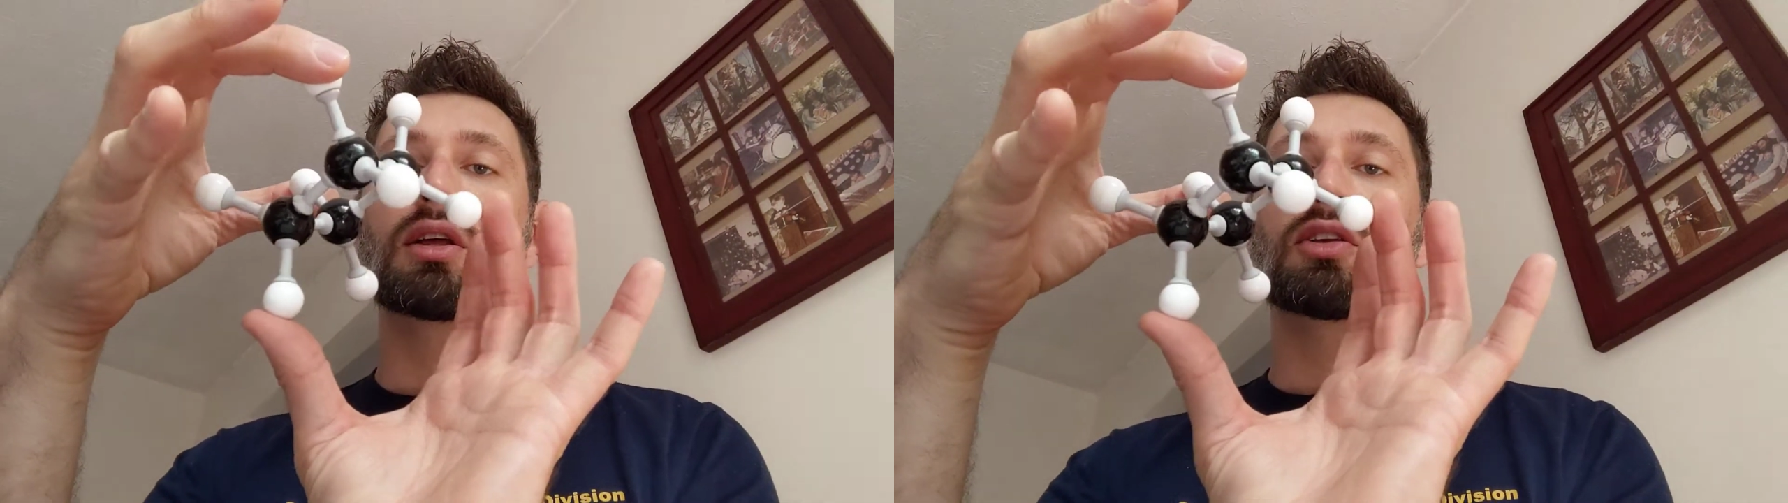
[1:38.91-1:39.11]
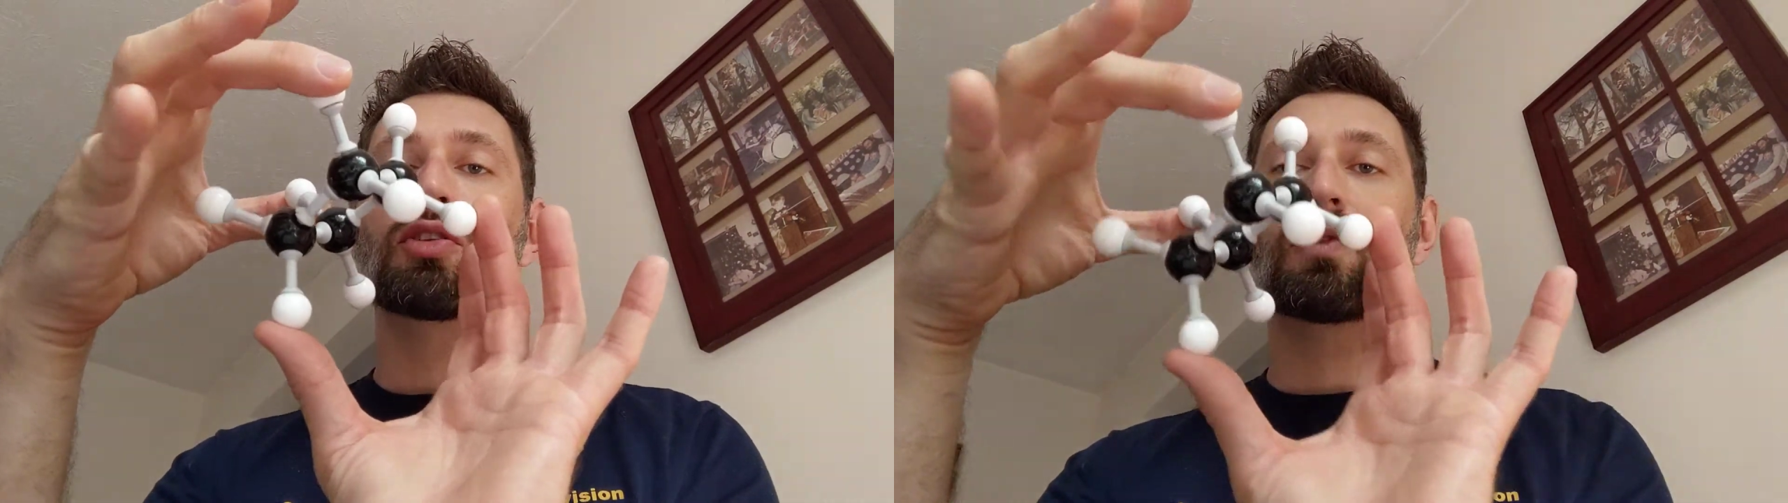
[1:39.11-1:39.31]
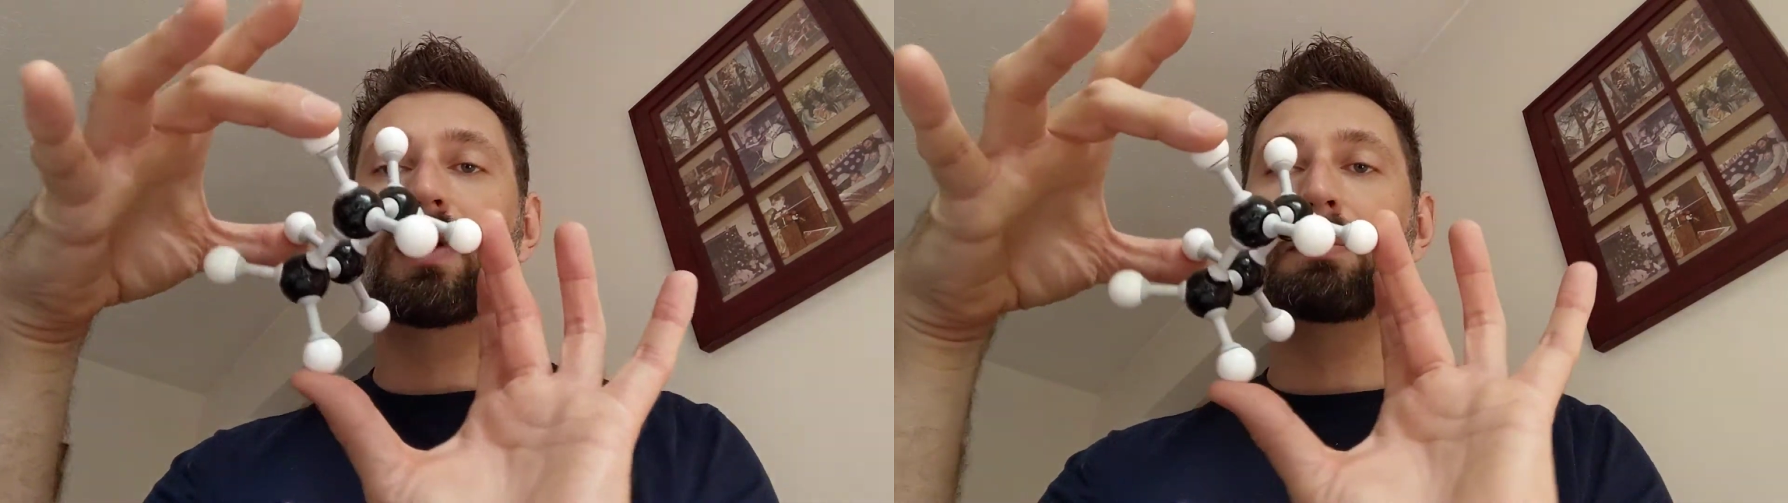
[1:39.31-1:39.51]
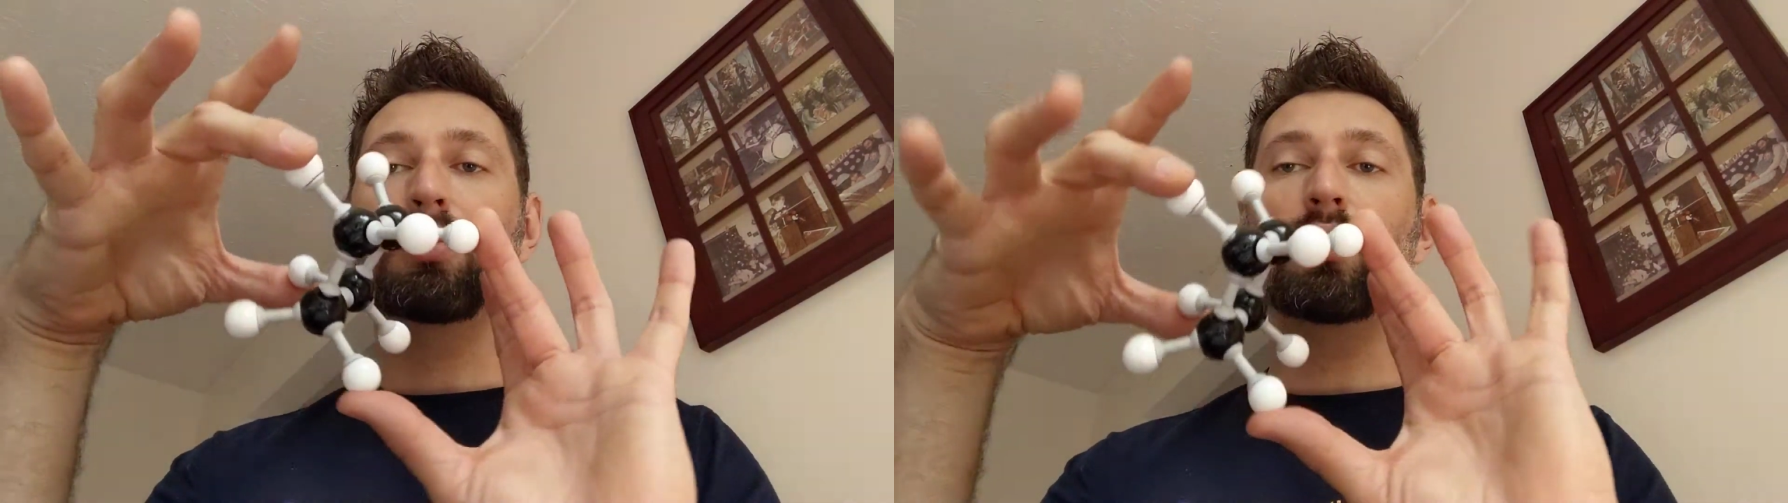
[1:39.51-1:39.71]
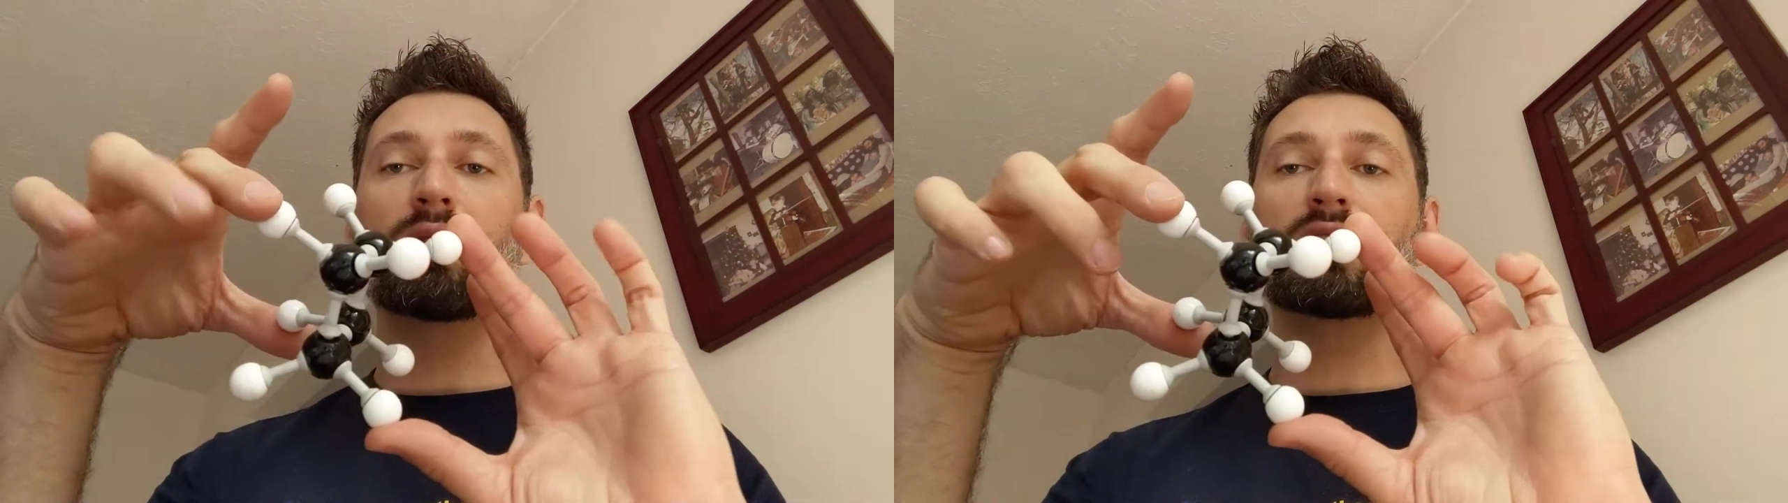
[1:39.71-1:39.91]
So if I
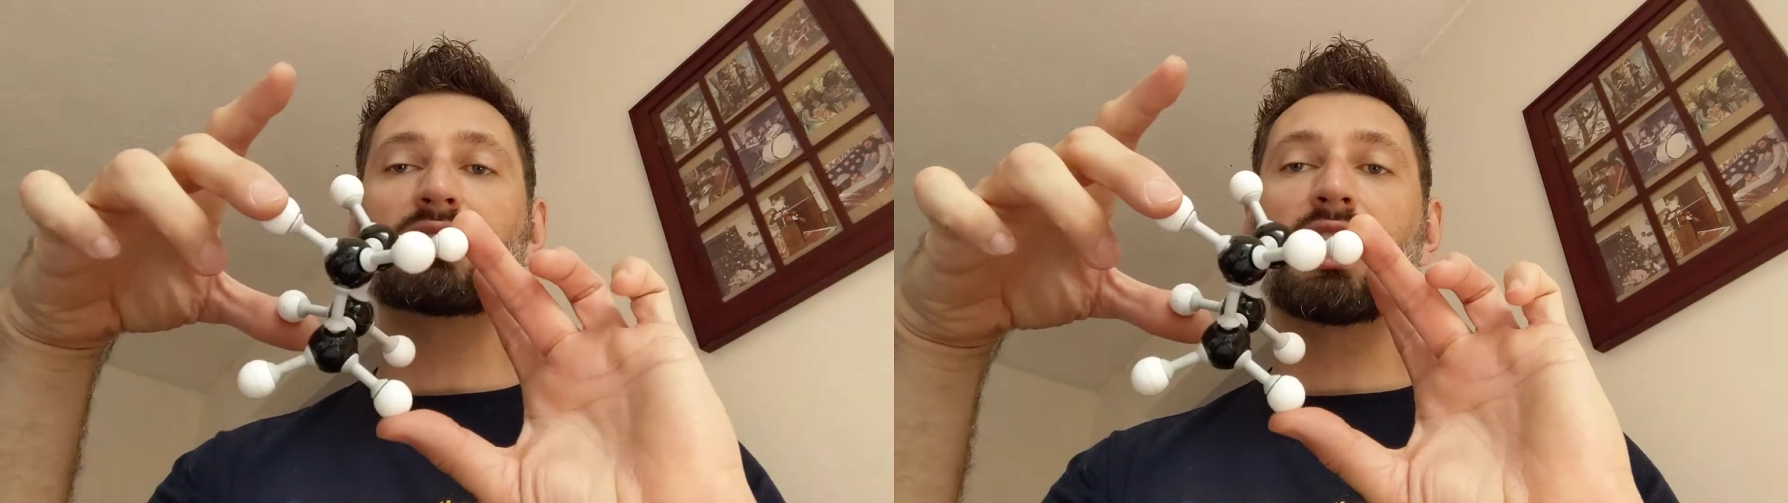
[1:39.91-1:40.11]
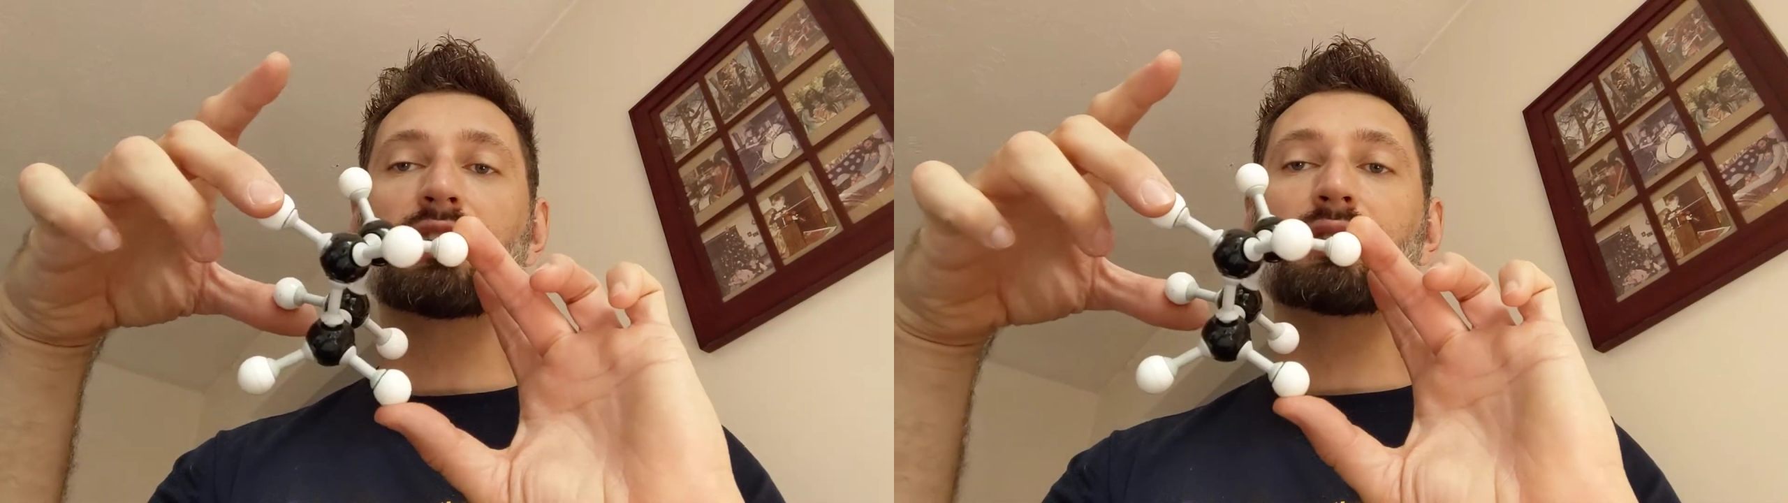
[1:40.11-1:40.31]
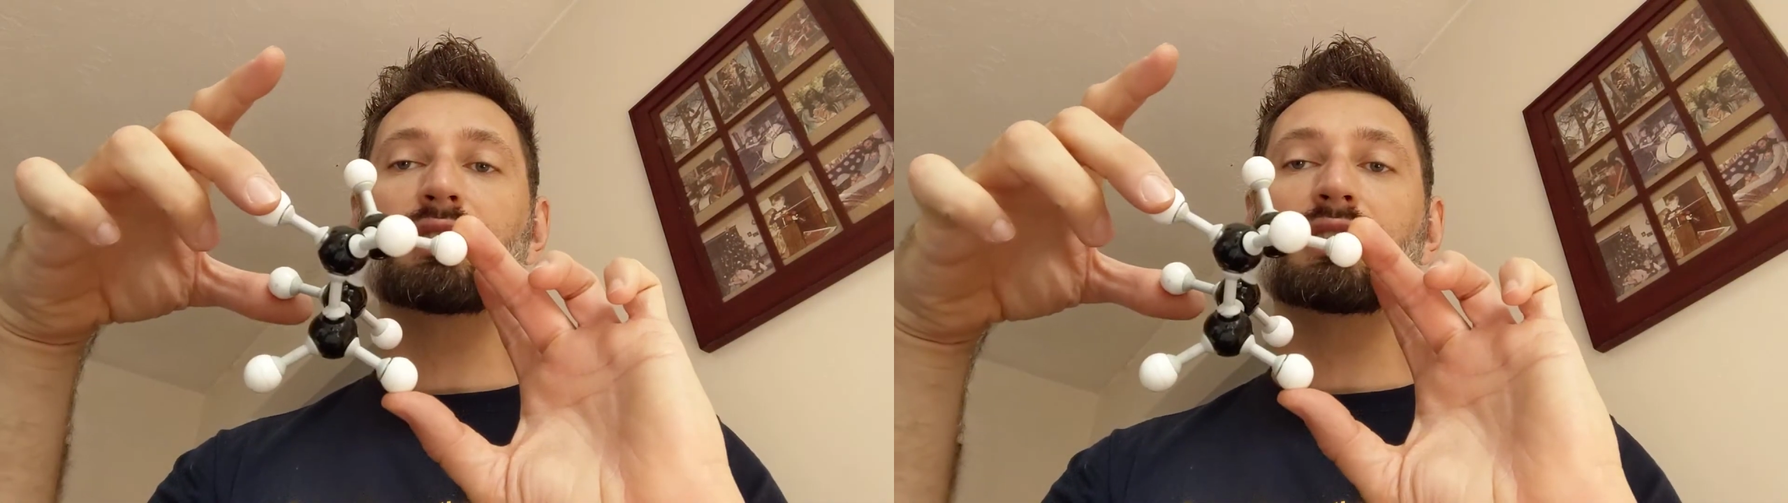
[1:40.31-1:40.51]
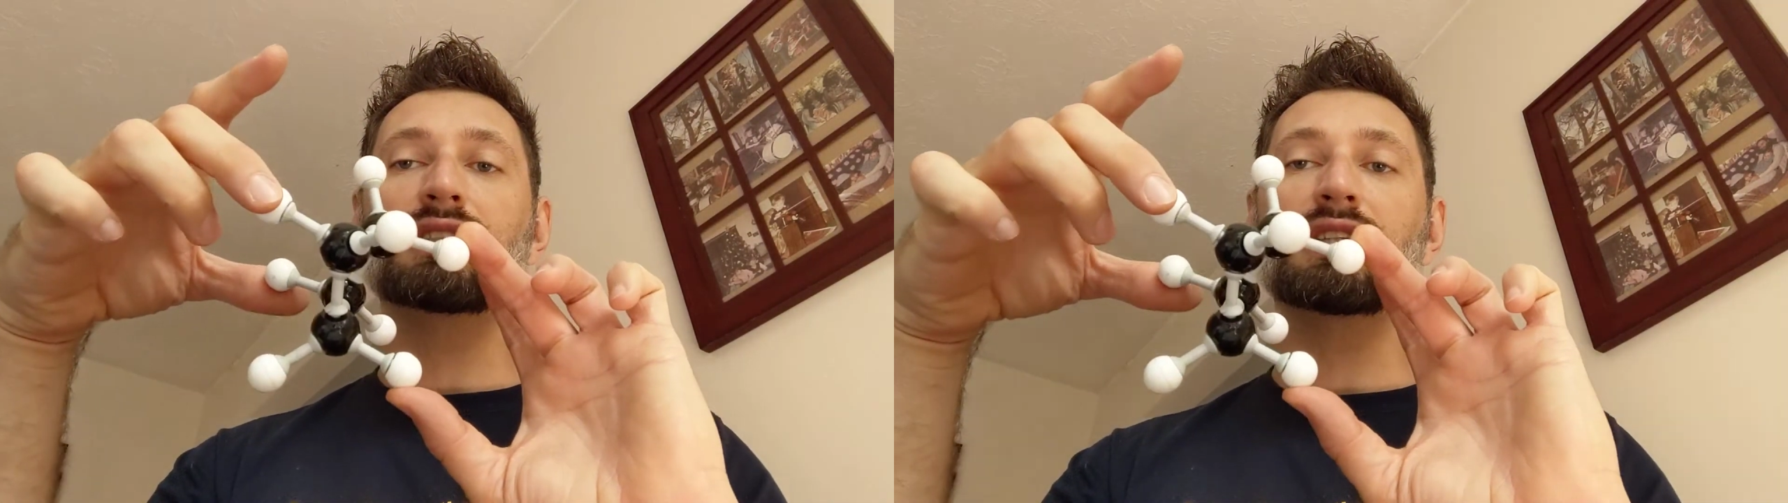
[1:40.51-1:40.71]
pull these hydrogens